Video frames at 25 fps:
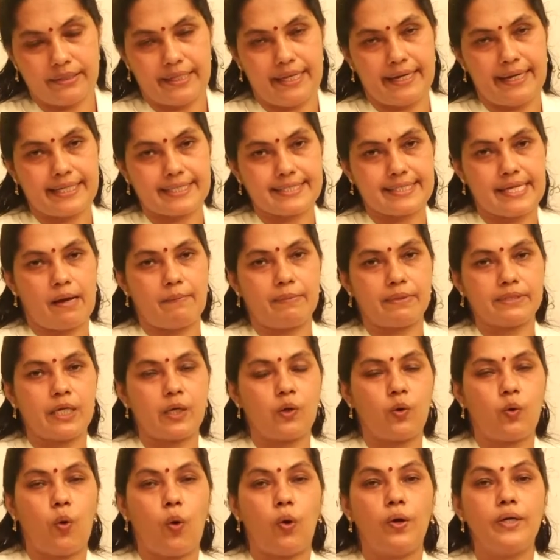example, the
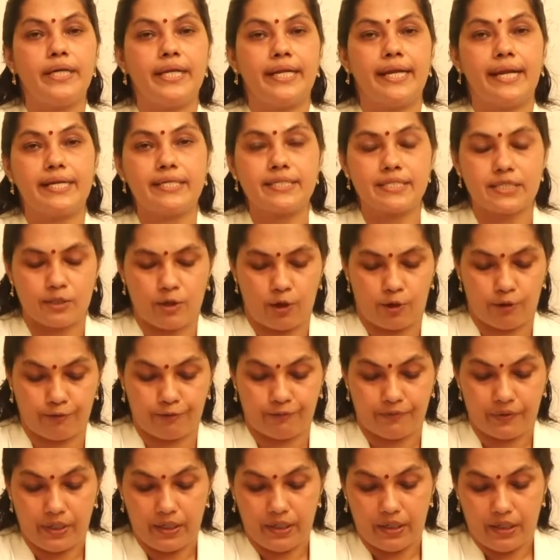continents
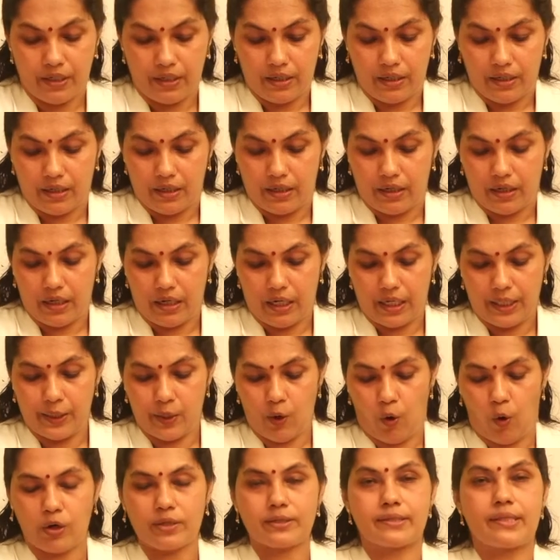of
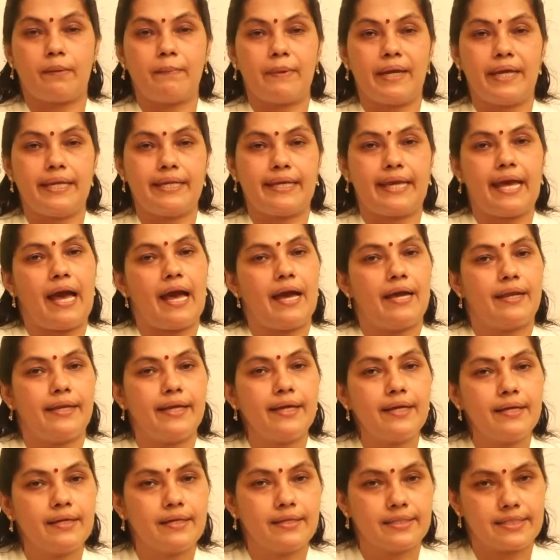North America and
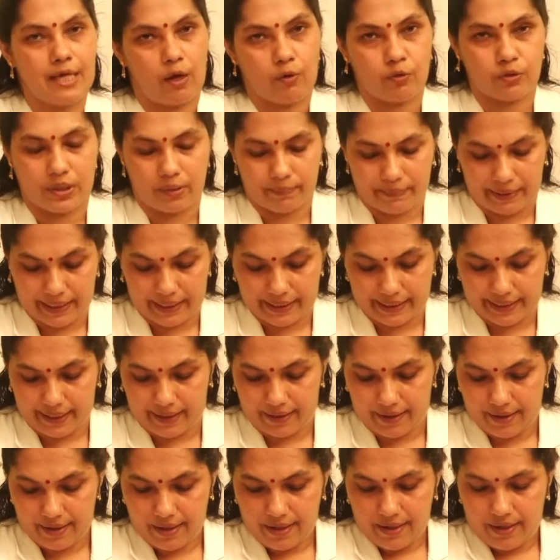South
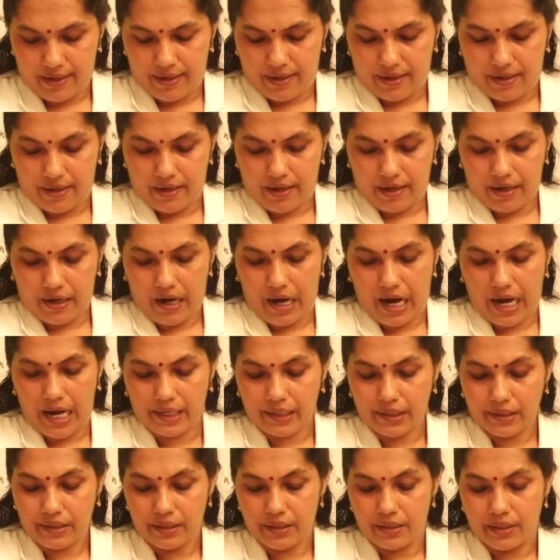America
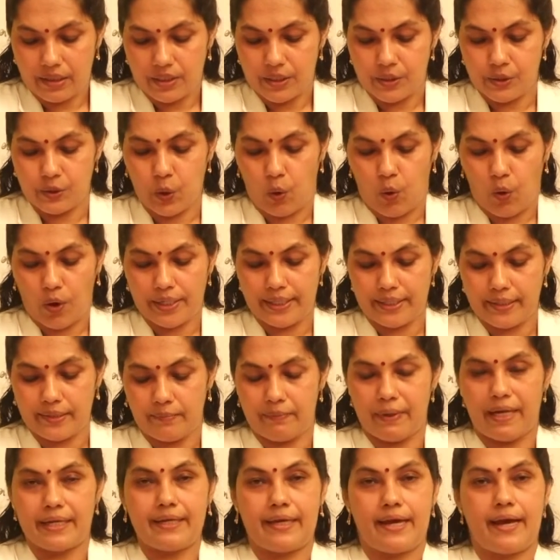are
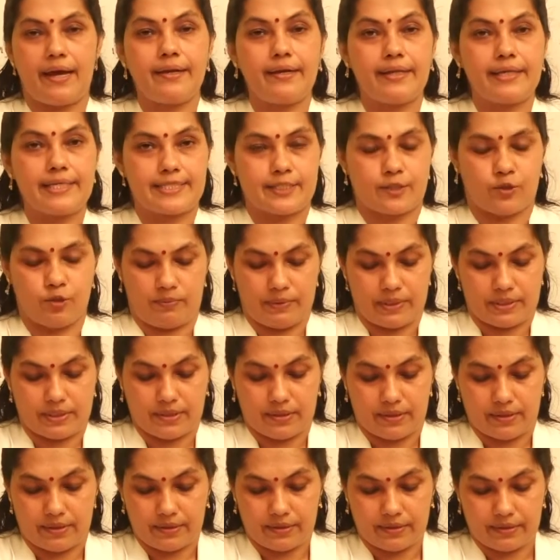joined by an isthmus.
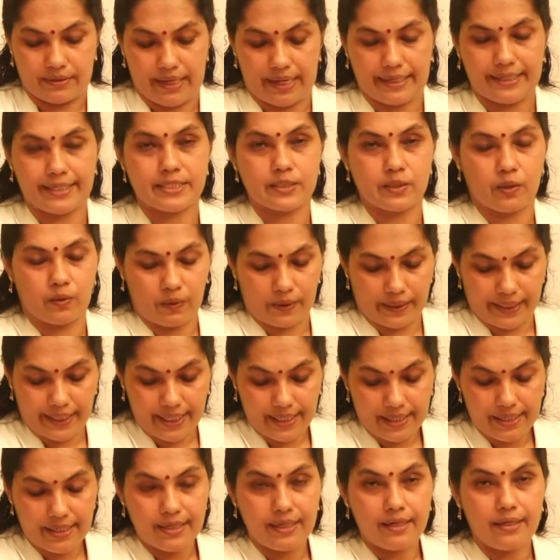That is called
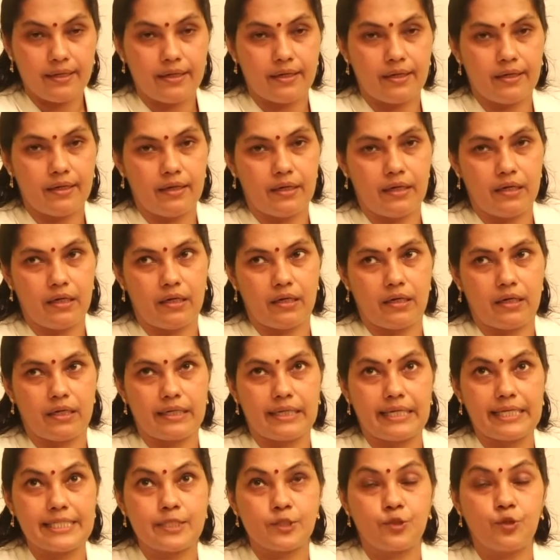
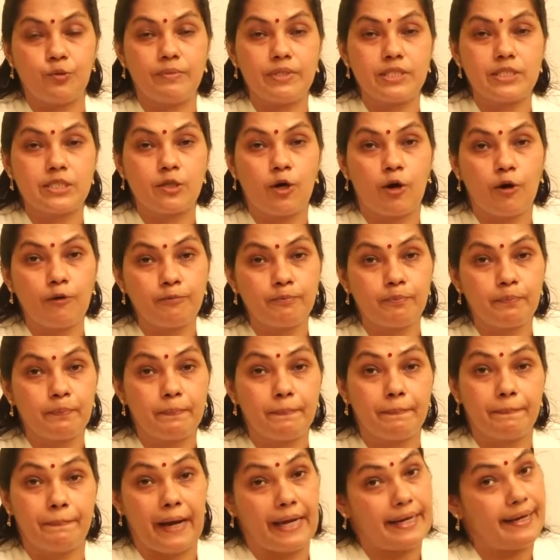Isthmus of
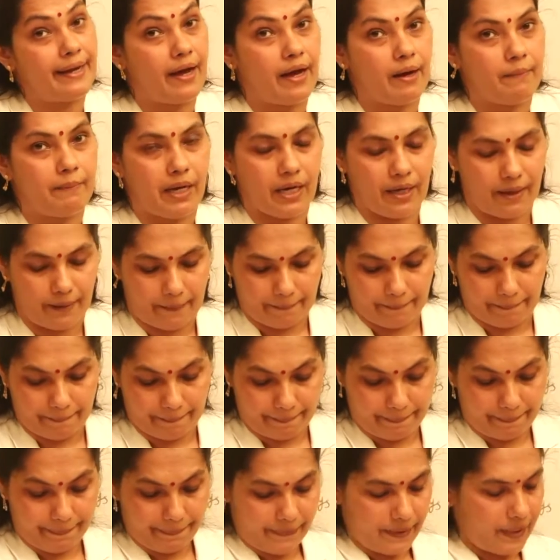Panama.
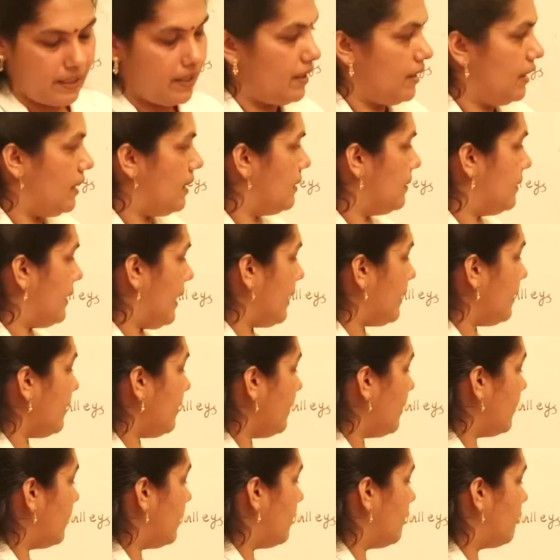Then
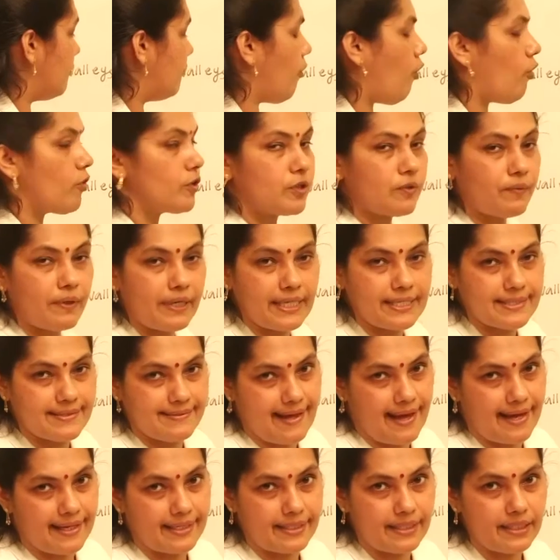fourth one is
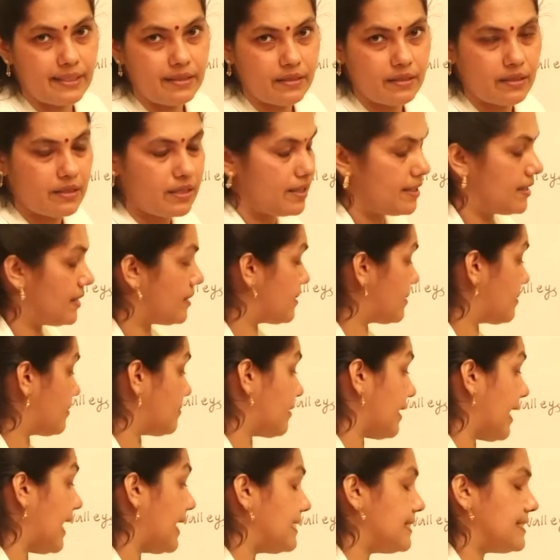that
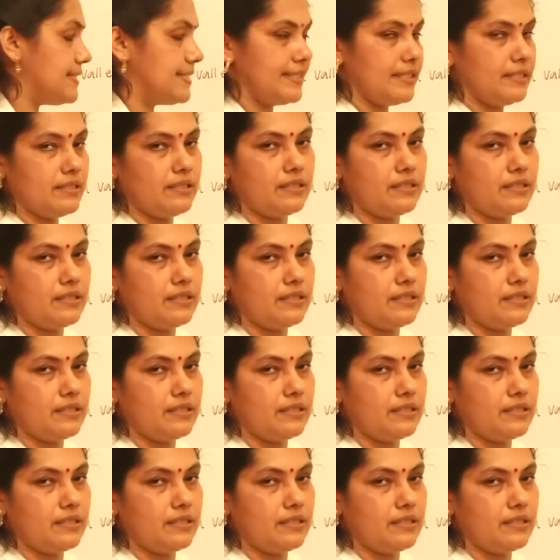strait.